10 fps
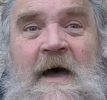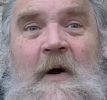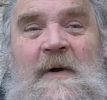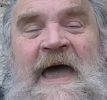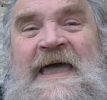
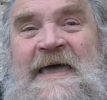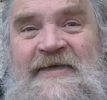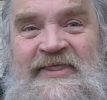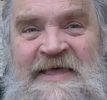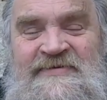Okay,
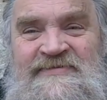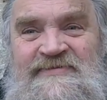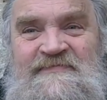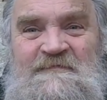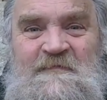
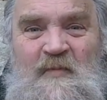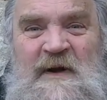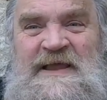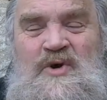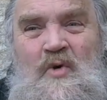this
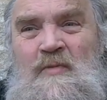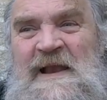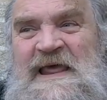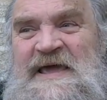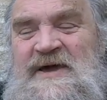we
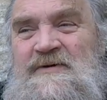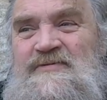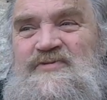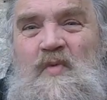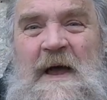normally
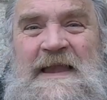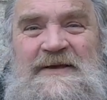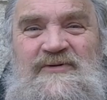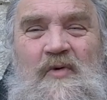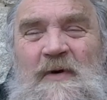use
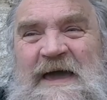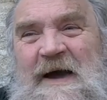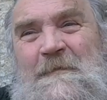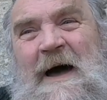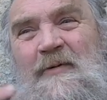when
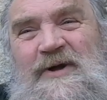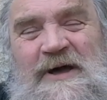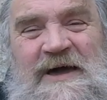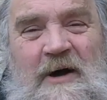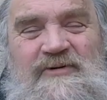talking about
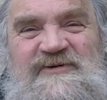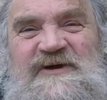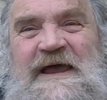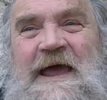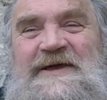
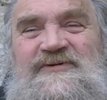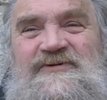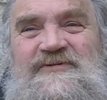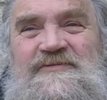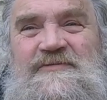
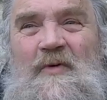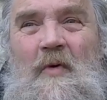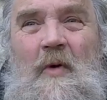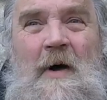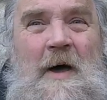negotiation
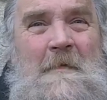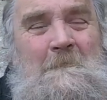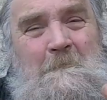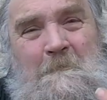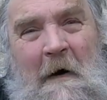or
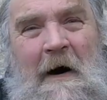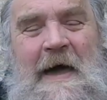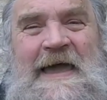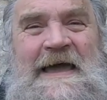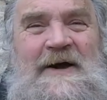
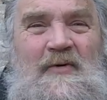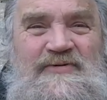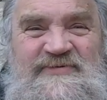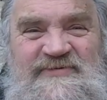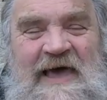buying or
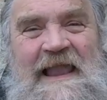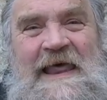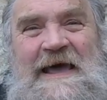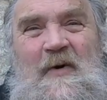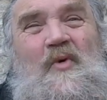
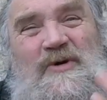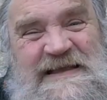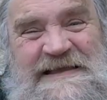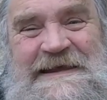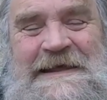selling or
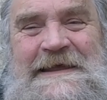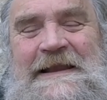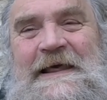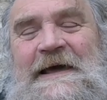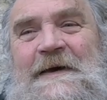
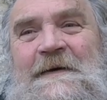dealing,